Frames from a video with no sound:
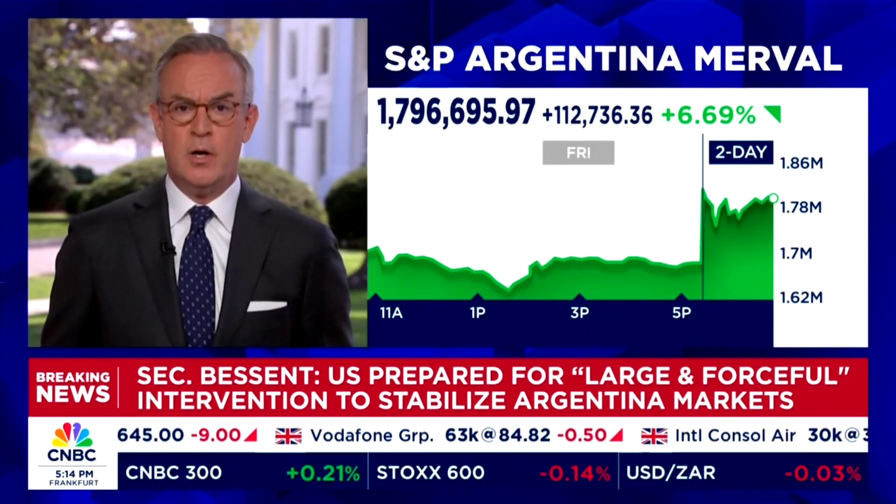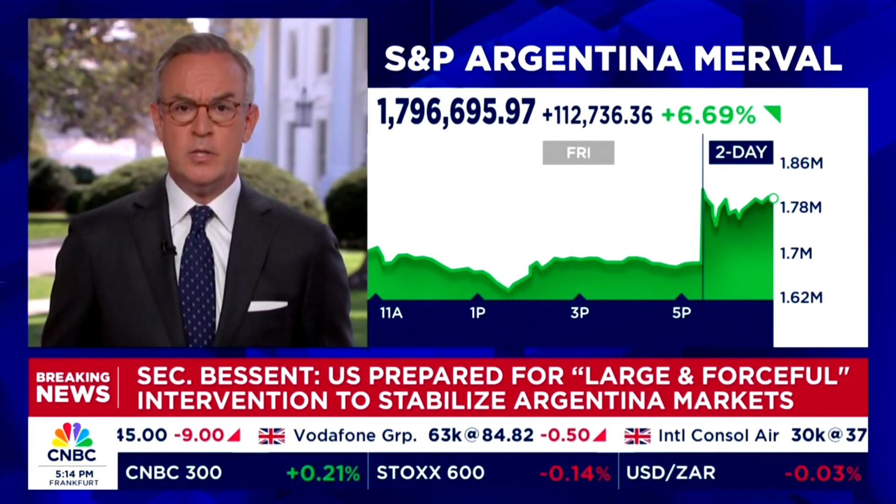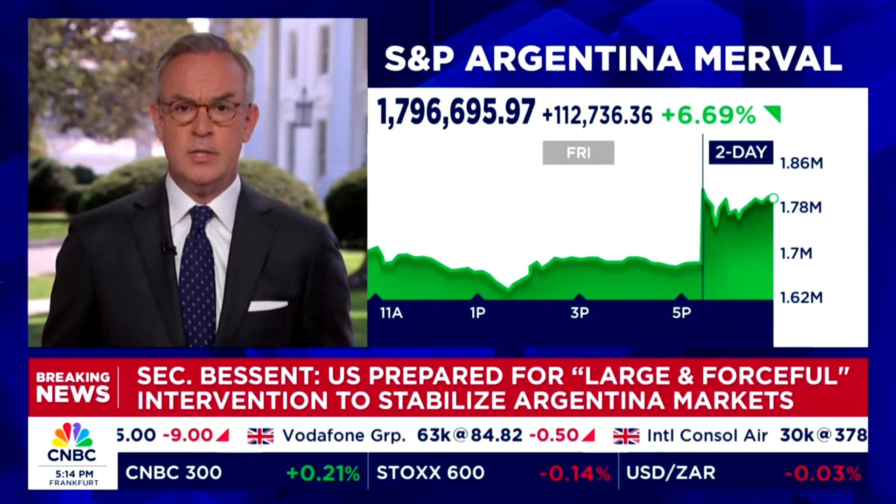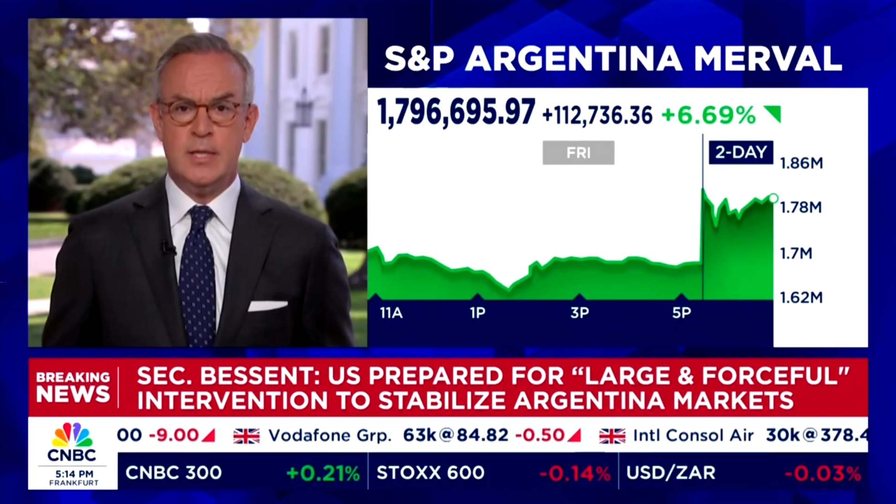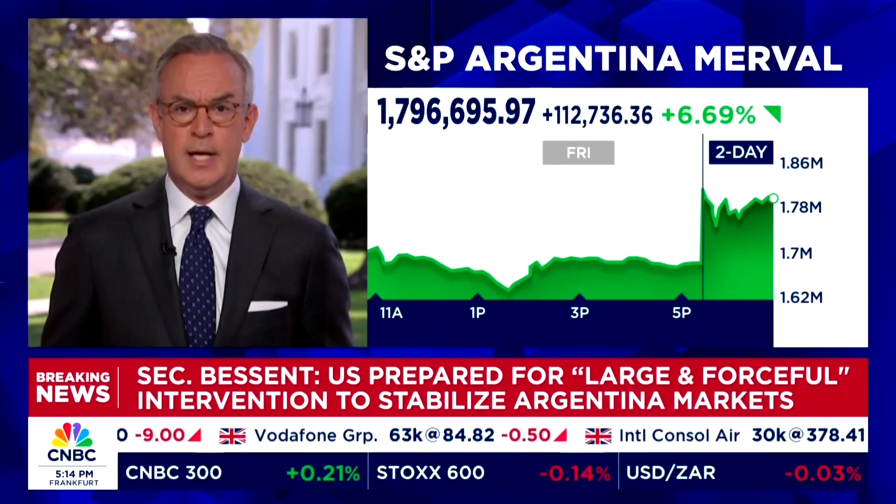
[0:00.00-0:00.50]
the
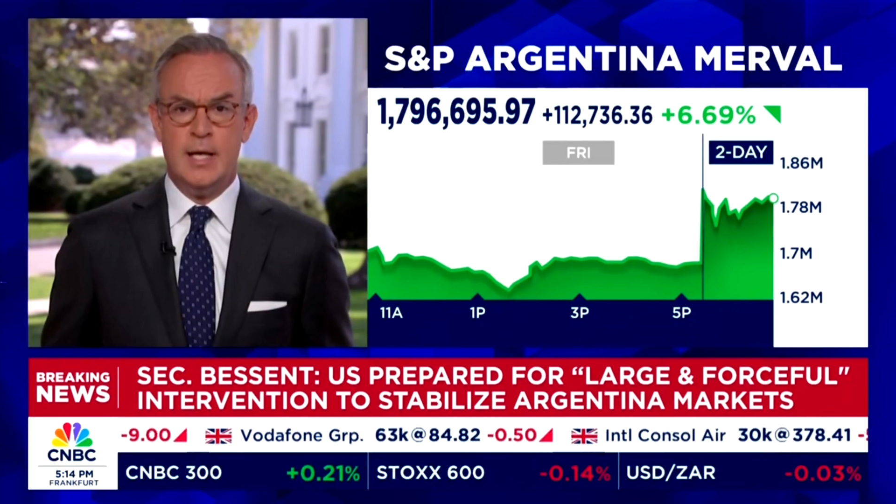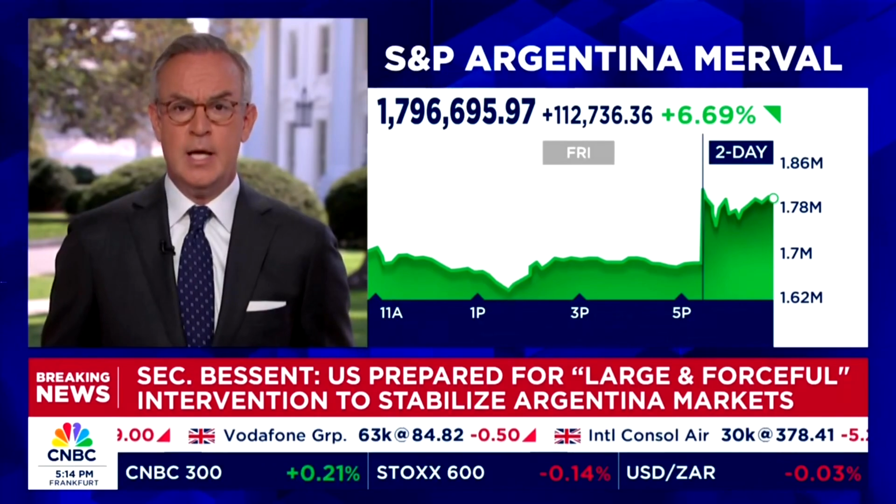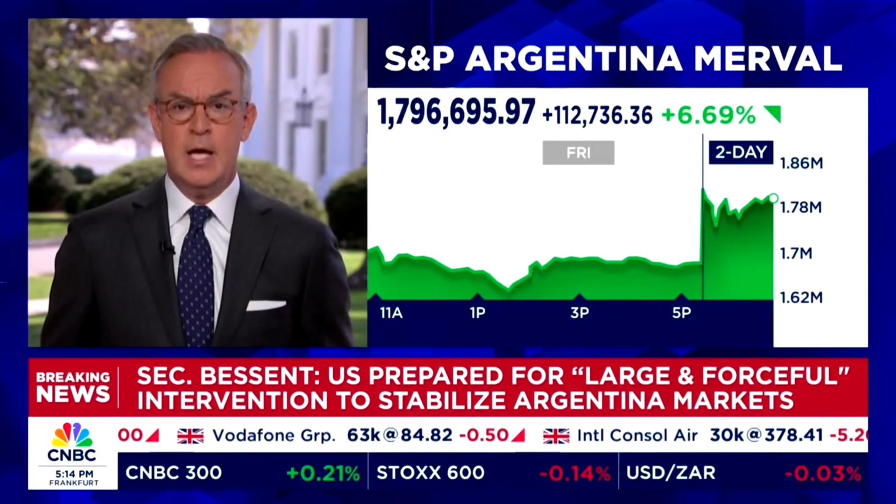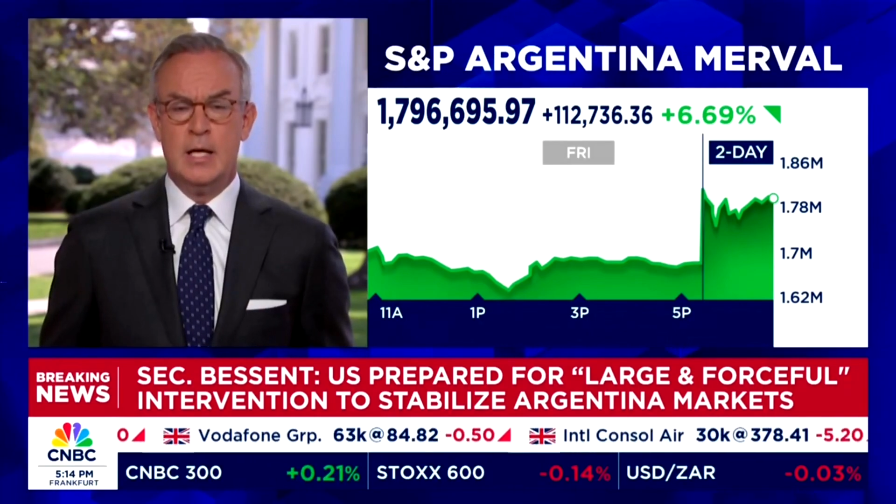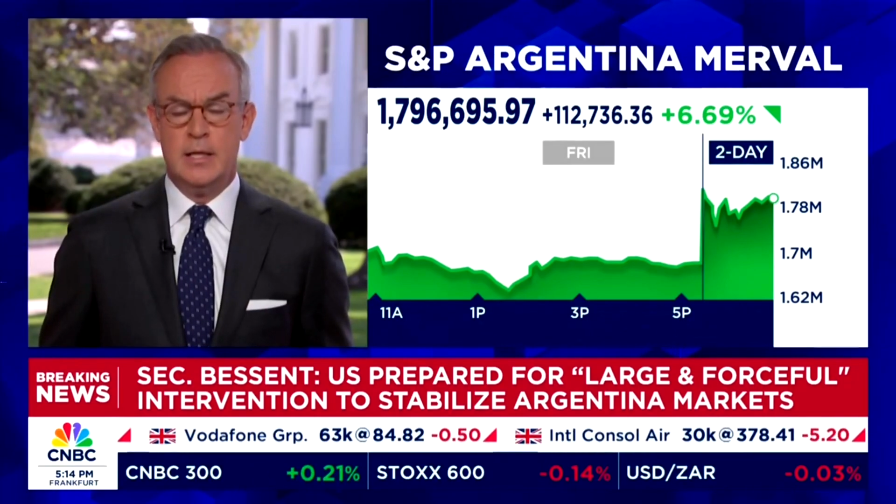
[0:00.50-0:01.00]

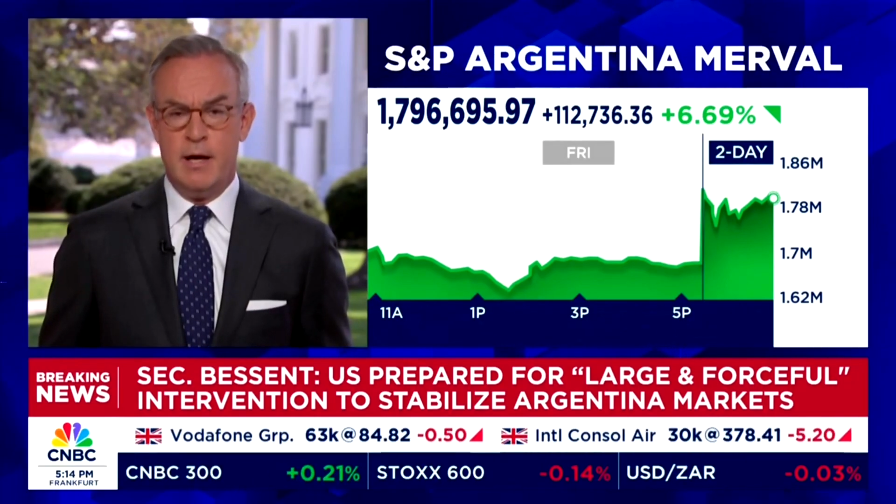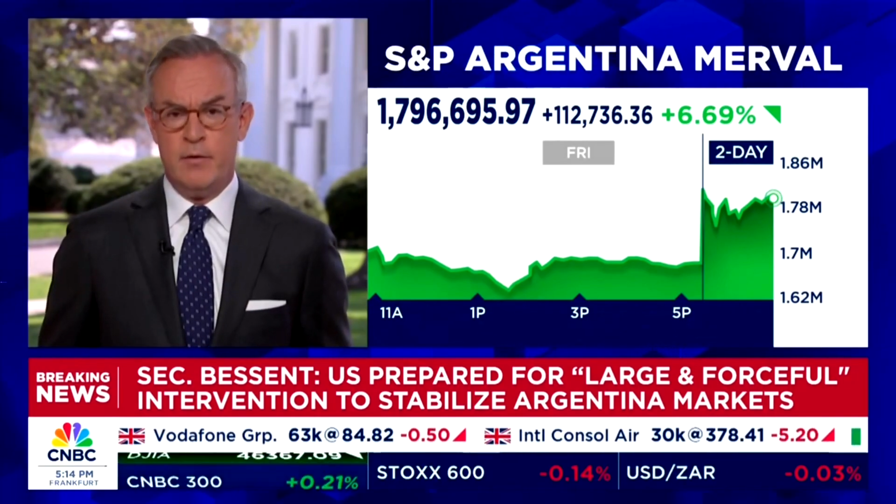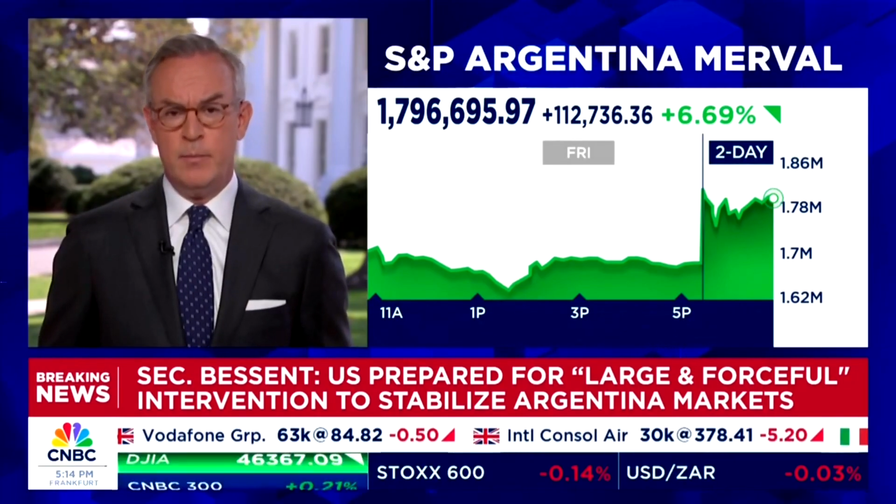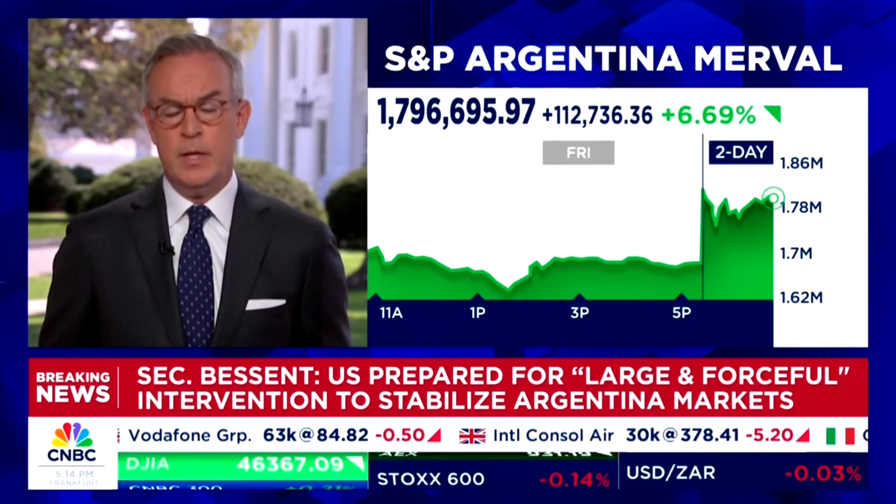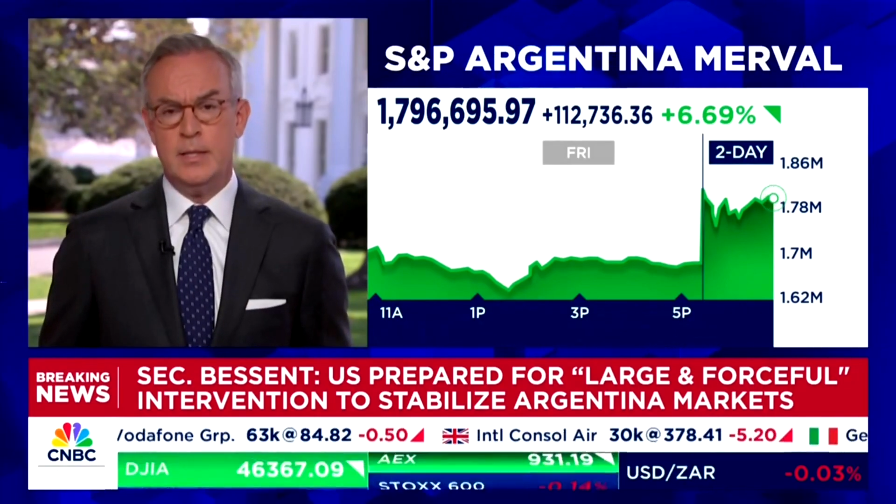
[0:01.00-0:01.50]
Argentine
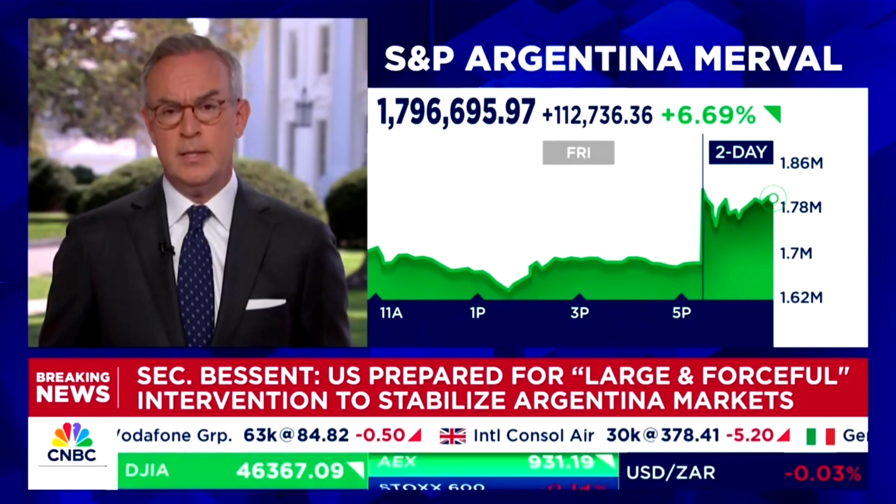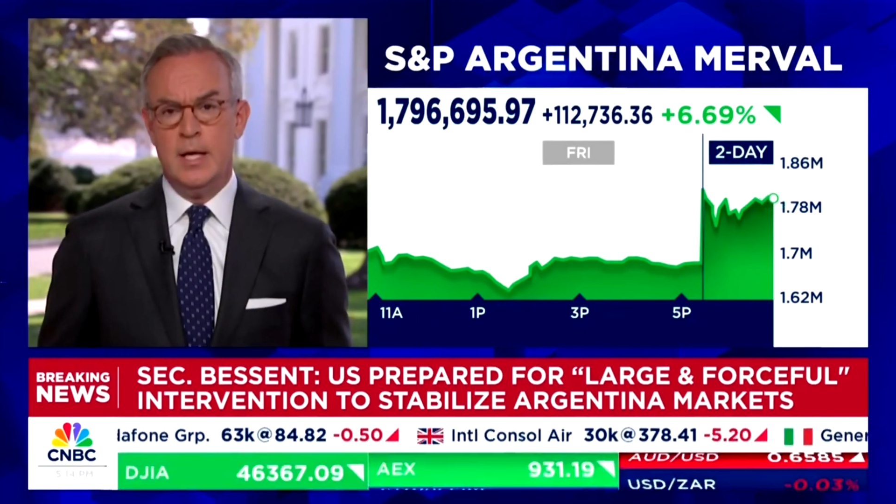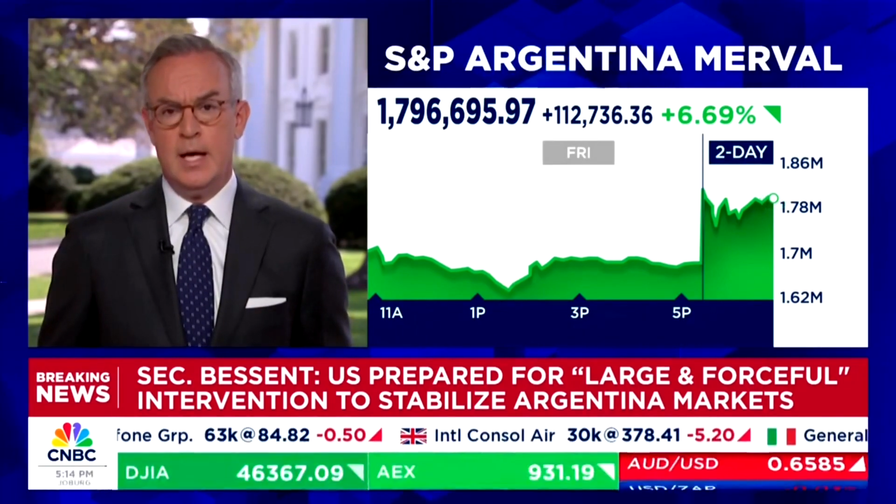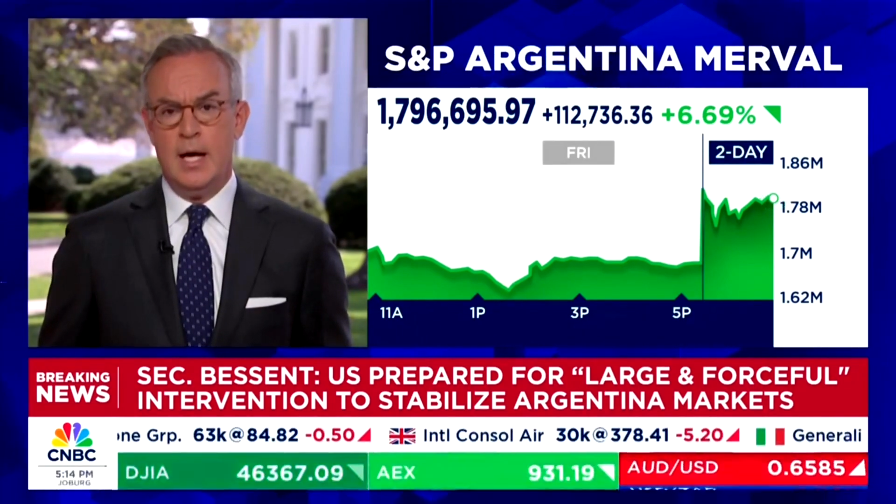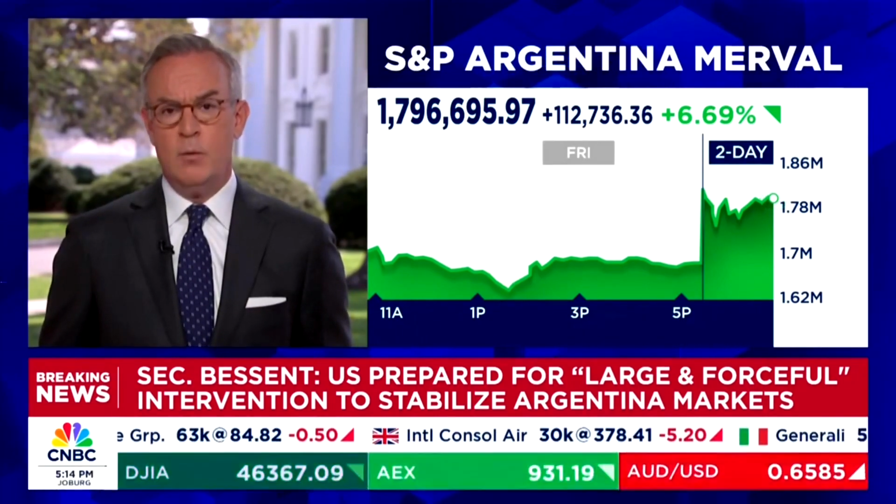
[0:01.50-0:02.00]
government.